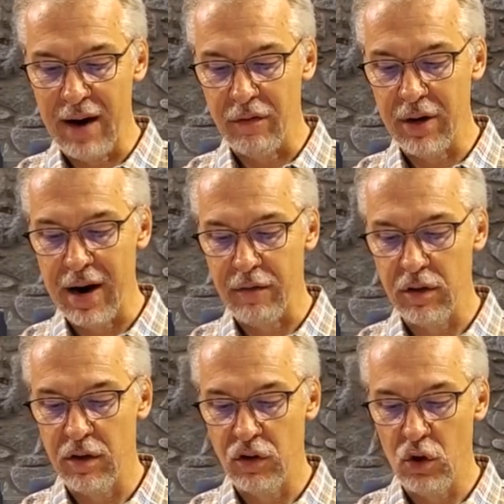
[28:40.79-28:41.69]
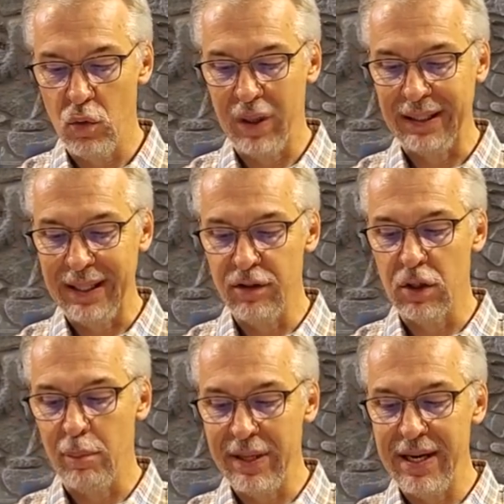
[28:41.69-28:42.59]
every effort to do what leads
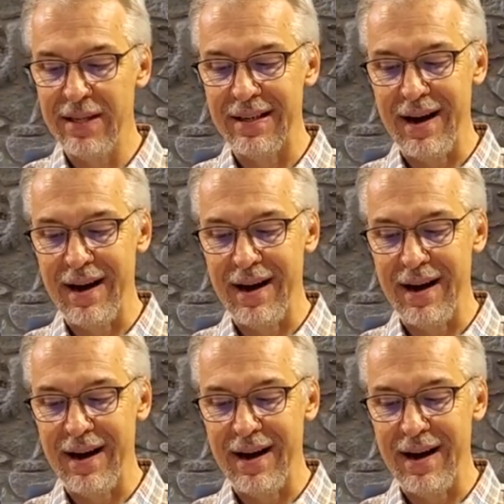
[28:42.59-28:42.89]
to peace